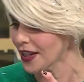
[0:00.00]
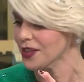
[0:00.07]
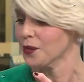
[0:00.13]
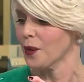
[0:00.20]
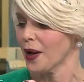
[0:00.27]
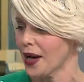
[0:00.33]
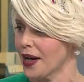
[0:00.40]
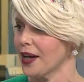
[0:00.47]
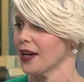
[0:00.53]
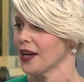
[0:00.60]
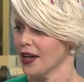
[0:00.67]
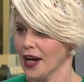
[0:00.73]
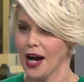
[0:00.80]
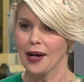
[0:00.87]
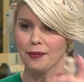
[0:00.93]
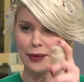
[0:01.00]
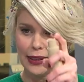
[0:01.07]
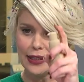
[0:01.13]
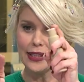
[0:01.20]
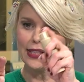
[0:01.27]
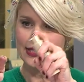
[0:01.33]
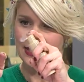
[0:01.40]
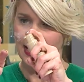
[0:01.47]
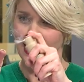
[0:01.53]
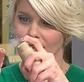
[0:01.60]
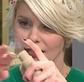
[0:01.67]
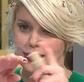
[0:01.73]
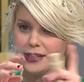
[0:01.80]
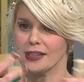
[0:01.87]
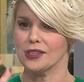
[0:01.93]
that's why I bring these
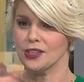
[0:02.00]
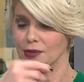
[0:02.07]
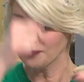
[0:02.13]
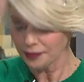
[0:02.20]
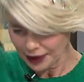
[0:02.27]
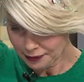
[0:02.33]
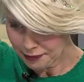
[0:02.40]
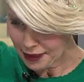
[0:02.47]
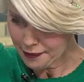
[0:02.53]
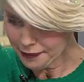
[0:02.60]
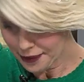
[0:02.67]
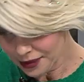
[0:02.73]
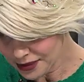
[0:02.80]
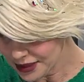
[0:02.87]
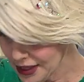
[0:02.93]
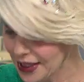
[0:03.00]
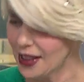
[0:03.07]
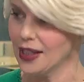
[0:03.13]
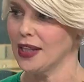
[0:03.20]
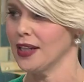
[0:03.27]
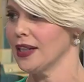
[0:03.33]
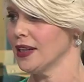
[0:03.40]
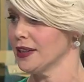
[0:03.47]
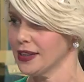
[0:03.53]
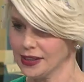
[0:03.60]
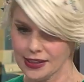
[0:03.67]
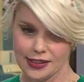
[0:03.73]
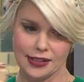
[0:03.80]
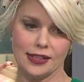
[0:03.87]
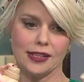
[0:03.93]
guys because mm -hmm. you mm-hmm. can pump those in and this
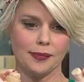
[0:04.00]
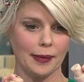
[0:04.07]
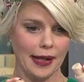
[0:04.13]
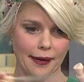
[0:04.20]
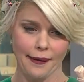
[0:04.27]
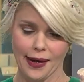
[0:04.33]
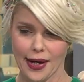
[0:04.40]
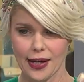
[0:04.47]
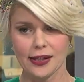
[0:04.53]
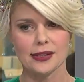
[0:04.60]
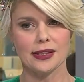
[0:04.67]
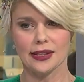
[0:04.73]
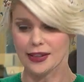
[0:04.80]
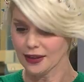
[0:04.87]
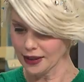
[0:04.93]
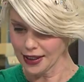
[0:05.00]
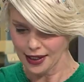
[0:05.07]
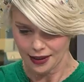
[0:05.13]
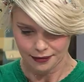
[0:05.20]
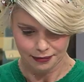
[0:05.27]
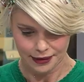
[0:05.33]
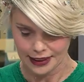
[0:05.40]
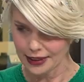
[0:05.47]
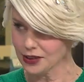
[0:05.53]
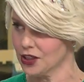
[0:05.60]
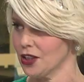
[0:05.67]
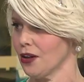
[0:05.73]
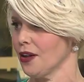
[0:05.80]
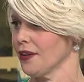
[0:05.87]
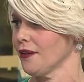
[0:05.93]
is the spray wax and mm-hmm. it'll help get mm-hmm.
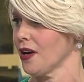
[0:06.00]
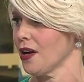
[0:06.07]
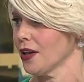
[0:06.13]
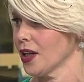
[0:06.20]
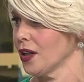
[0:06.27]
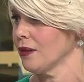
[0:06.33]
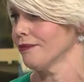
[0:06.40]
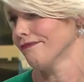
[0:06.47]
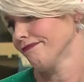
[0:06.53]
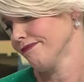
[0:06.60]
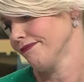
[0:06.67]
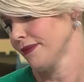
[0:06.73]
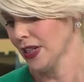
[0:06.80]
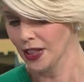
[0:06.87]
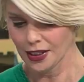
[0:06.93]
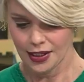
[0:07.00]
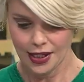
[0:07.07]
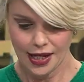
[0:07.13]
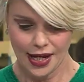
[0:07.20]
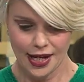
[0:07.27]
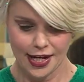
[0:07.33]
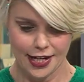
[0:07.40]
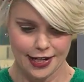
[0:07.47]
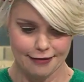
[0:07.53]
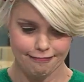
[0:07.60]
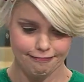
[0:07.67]
you all the volume. Um,